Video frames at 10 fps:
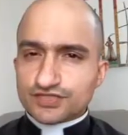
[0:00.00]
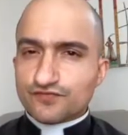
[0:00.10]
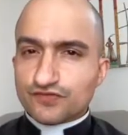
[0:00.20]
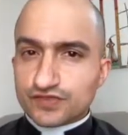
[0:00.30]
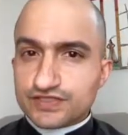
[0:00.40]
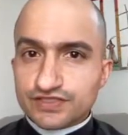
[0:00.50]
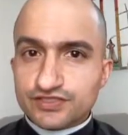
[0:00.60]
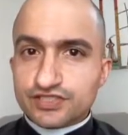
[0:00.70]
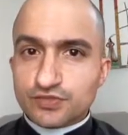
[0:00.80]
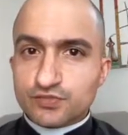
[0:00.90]
the first thing
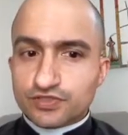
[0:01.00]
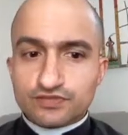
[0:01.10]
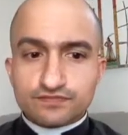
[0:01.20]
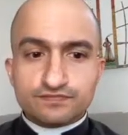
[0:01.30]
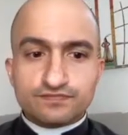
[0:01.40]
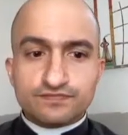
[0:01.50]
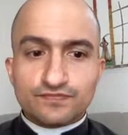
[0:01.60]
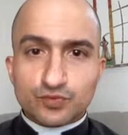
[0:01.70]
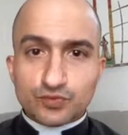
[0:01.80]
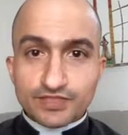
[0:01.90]
you're going to
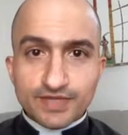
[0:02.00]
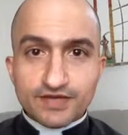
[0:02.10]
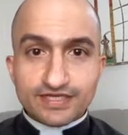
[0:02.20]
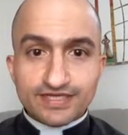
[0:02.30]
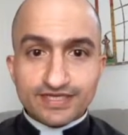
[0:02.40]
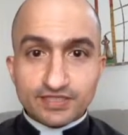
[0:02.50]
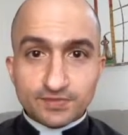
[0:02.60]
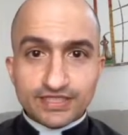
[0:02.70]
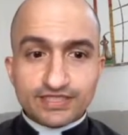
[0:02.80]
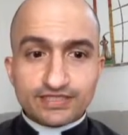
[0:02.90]
worry about in
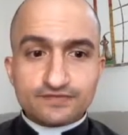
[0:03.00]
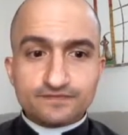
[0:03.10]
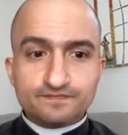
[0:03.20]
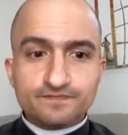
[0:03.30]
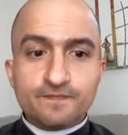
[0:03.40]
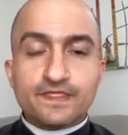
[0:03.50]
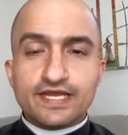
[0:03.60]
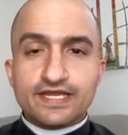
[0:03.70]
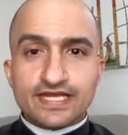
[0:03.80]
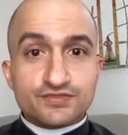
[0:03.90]
a meeting.
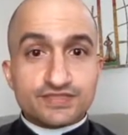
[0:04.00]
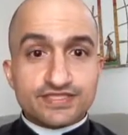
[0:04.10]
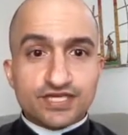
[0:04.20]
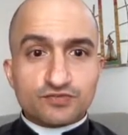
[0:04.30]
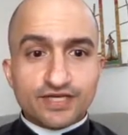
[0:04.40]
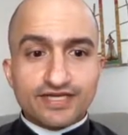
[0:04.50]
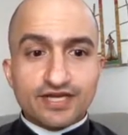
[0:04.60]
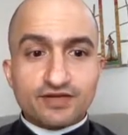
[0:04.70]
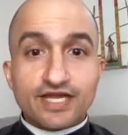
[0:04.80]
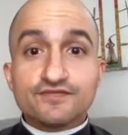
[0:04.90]
And as you can tell right
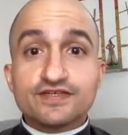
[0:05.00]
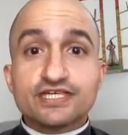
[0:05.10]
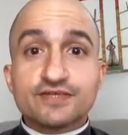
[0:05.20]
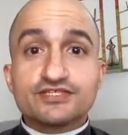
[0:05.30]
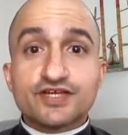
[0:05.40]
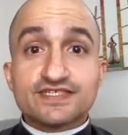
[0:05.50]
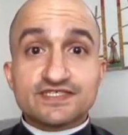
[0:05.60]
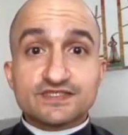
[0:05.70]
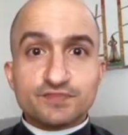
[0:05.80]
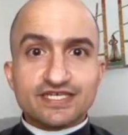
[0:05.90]
now, every time I try to
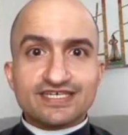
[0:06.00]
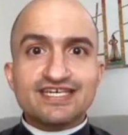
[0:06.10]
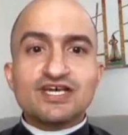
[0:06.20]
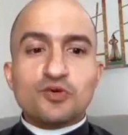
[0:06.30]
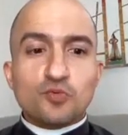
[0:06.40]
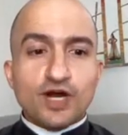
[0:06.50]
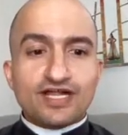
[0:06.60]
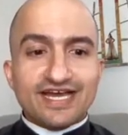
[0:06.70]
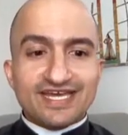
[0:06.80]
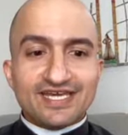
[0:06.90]
speak while I
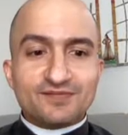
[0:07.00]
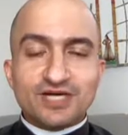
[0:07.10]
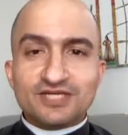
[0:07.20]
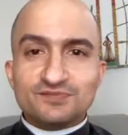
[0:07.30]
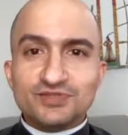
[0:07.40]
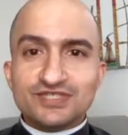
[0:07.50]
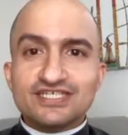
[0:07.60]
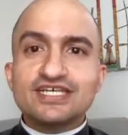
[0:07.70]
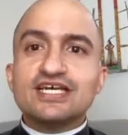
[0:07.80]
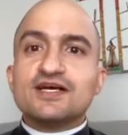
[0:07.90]
am unmuted,
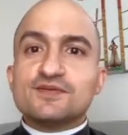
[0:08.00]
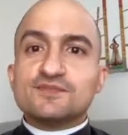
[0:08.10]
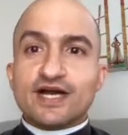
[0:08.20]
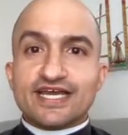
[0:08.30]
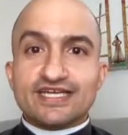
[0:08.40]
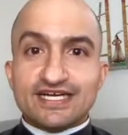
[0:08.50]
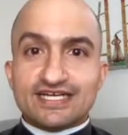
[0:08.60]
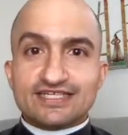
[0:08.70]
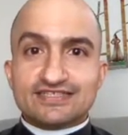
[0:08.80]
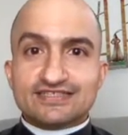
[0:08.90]

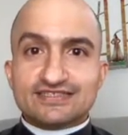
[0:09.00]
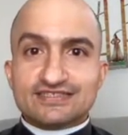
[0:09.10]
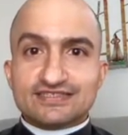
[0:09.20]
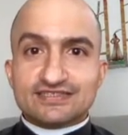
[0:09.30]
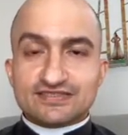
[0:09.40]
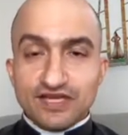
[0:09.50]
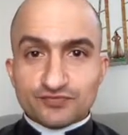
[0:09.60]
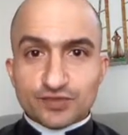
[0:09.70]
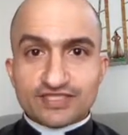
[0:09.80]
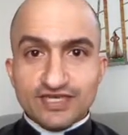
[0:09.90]
my software
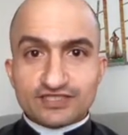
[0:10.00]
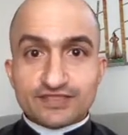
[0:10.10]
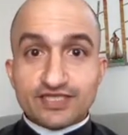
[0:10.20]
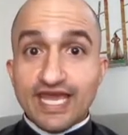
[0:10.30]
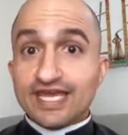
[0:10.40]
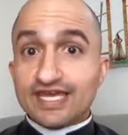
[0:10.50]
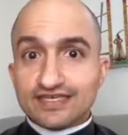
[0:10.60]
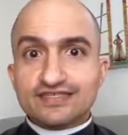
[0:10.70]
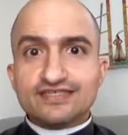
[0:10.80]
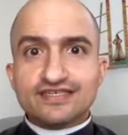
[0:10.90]
tells me, hey,
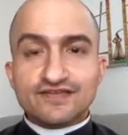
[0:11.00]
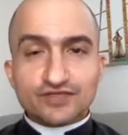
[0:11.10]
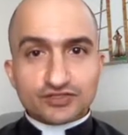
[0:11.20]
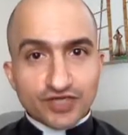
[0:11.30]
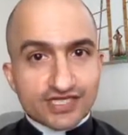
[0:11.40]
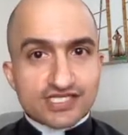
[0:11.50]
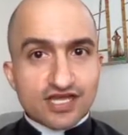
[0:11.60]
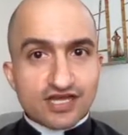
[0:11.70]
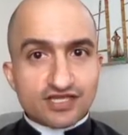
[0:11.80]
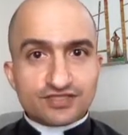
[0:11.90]
if you're trying to
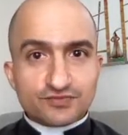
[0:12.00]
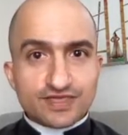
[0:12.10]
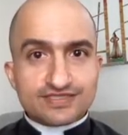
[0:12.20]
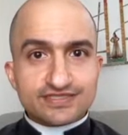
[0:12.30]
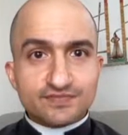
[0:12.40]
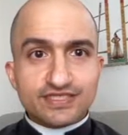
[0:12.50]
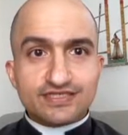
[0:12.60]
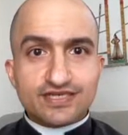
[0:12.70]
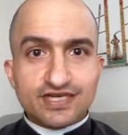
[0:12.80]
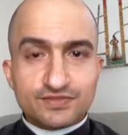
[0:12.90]
talk to the rest of the meeting,
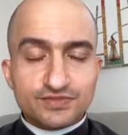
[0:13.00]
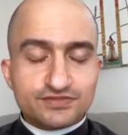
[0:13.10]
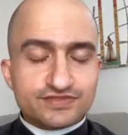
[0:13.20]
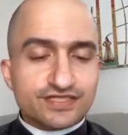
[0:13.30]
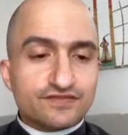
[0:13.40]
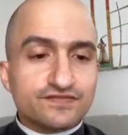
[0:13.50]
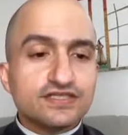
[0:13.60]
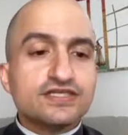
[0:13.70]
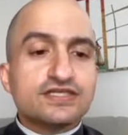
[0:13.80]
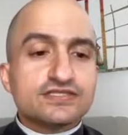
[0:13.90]
unmute yourself.
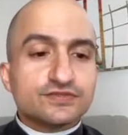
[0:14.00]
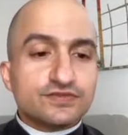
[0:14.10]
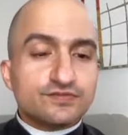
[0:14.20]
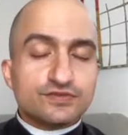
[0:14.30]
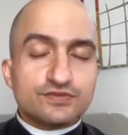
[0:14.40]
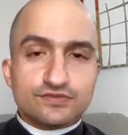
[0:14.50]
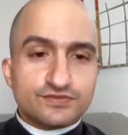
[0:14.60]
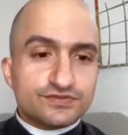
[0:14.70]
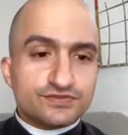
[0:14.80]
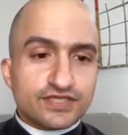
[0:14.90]
So
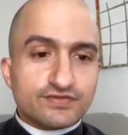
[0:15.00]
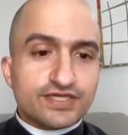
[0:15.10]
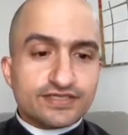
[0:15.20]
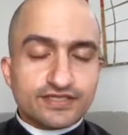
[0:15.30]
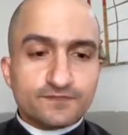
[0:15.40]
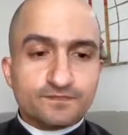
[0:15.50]
we'll do that right there.